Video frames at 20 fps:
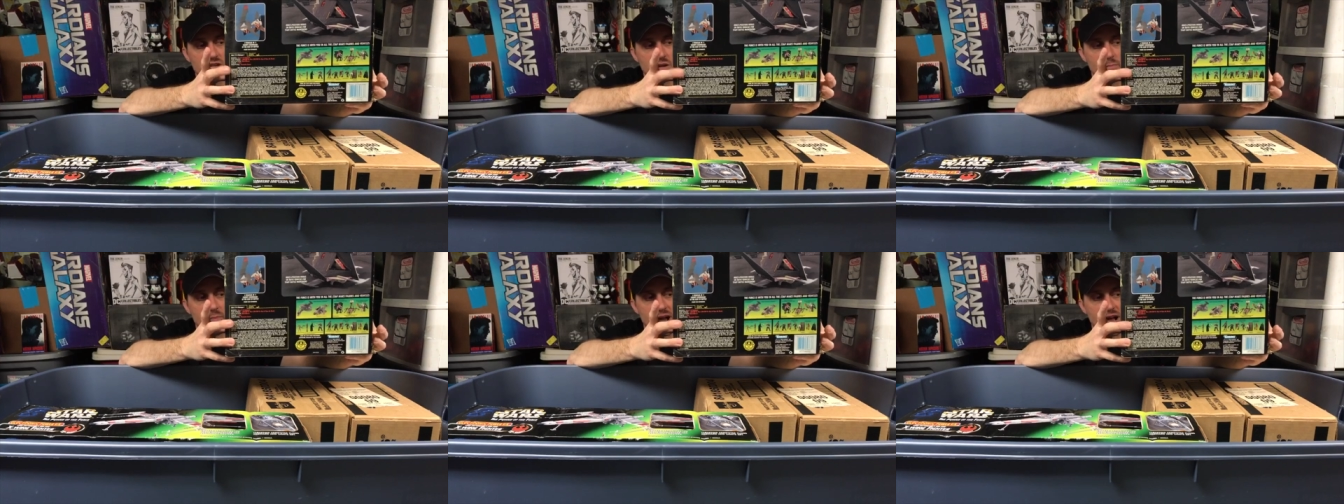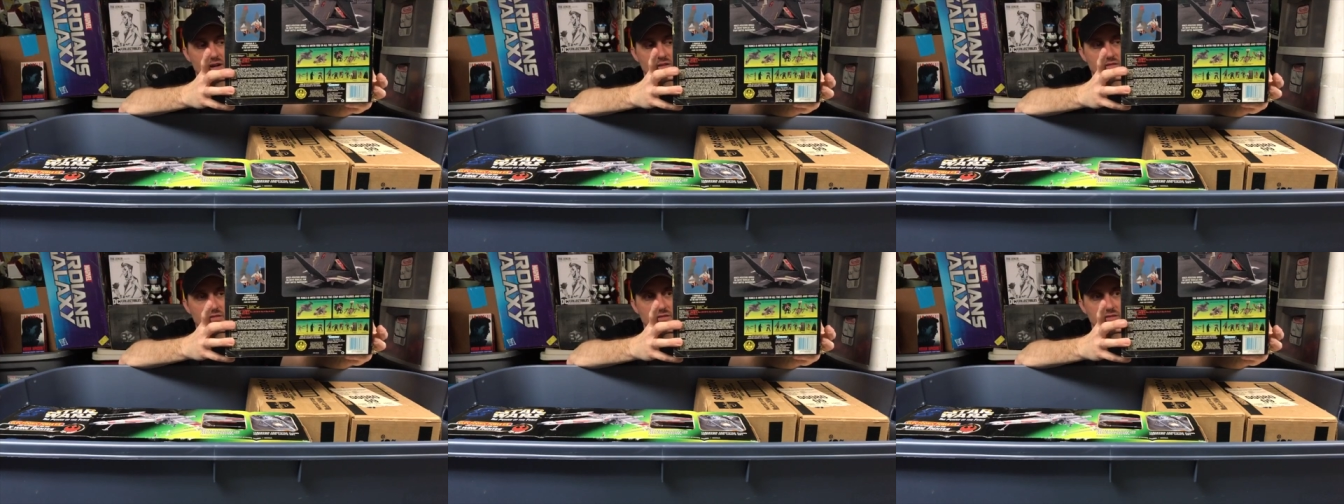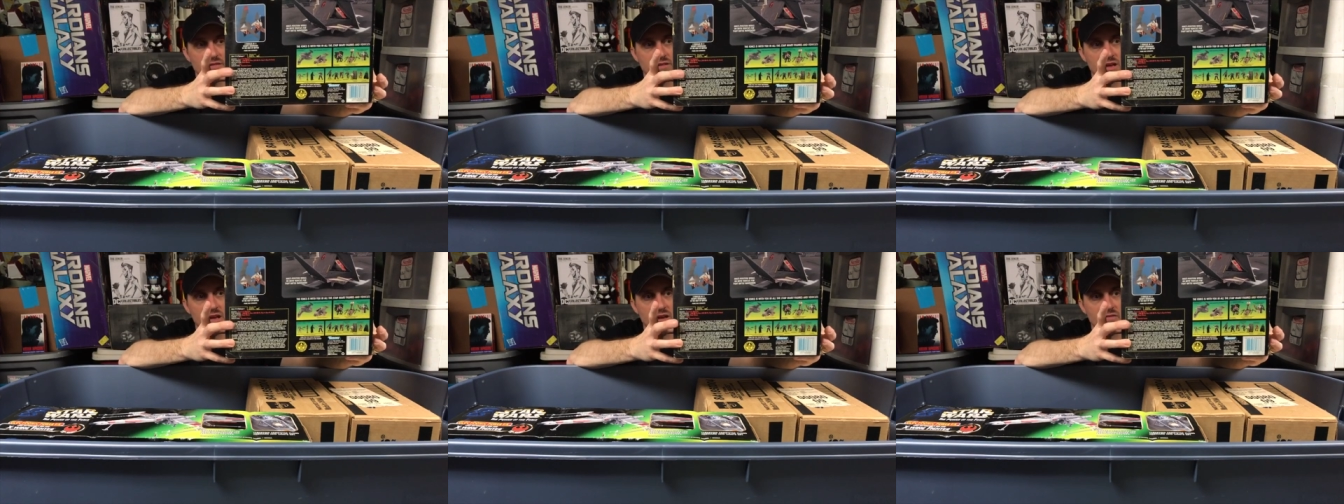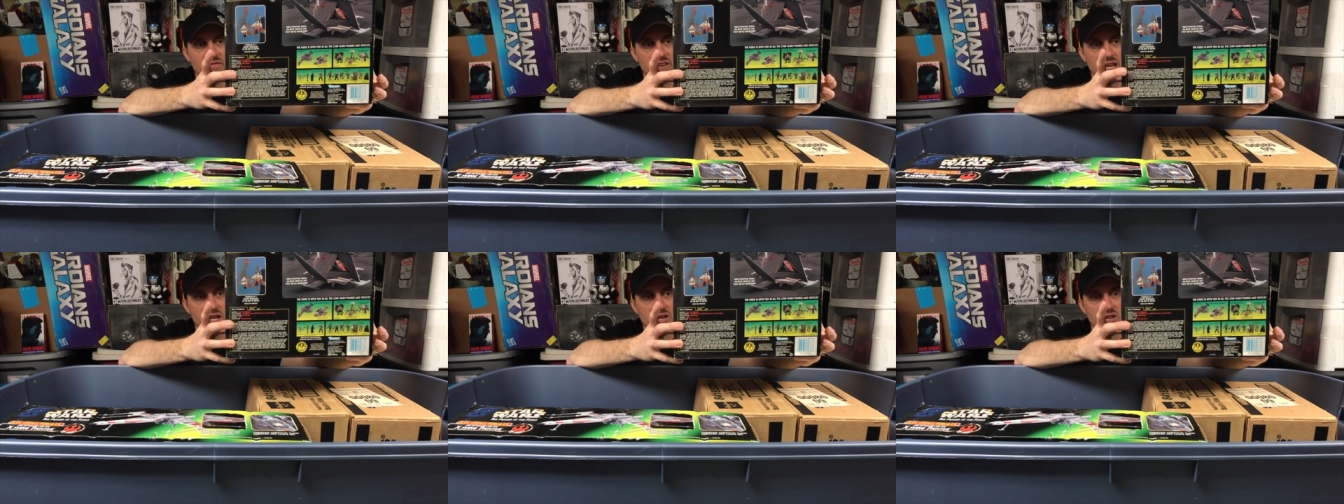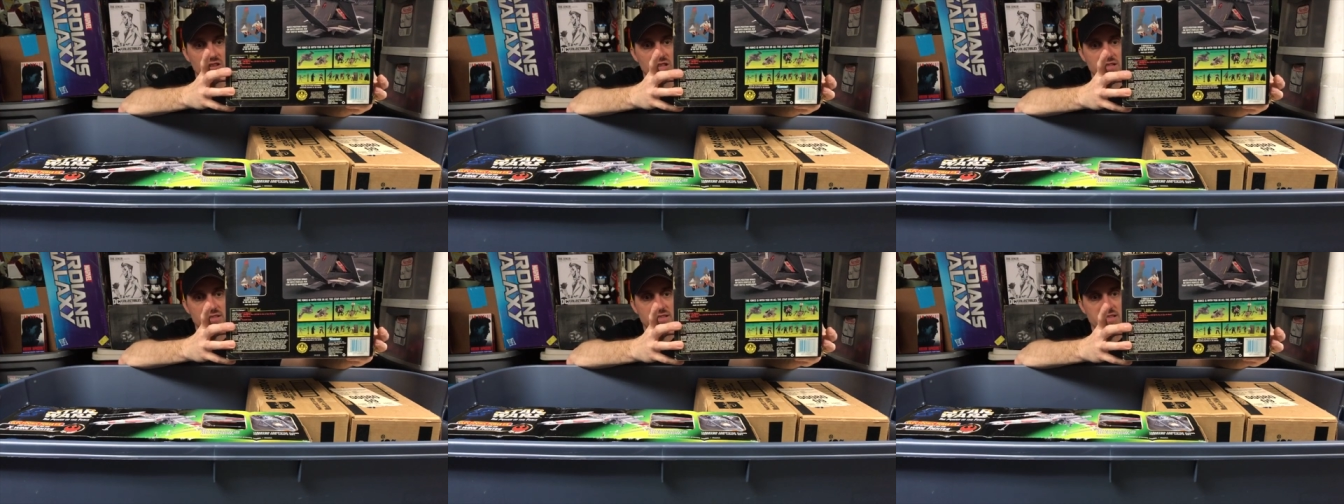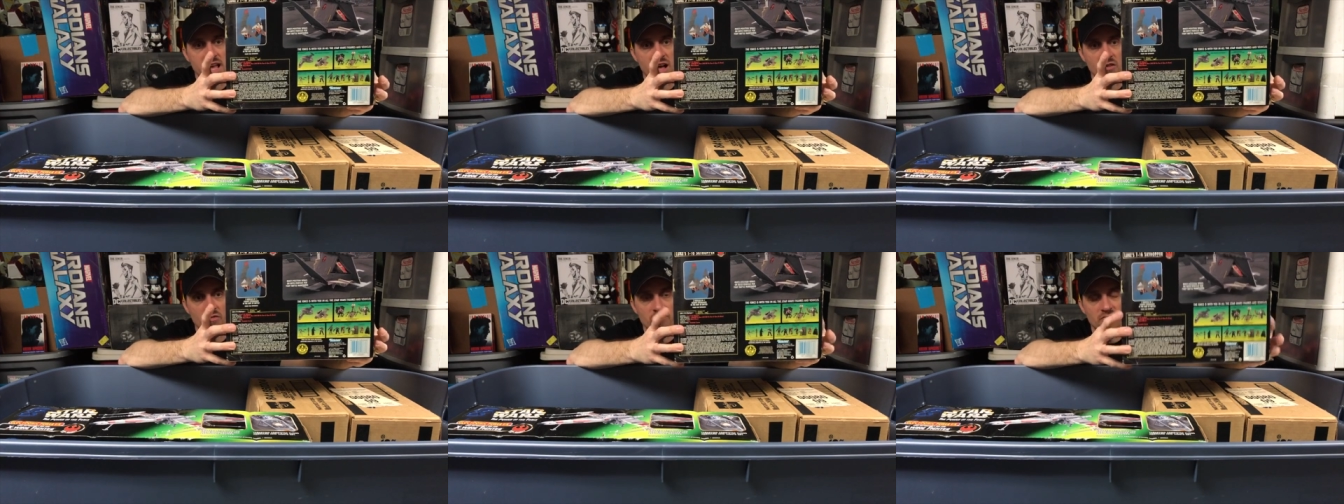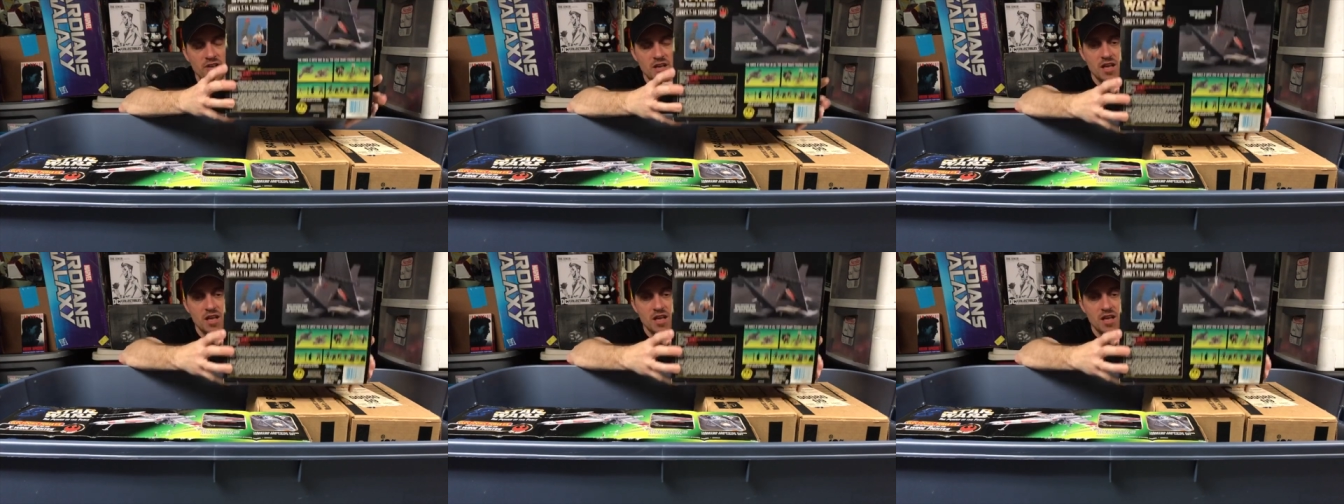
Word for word: about the vehicle itself.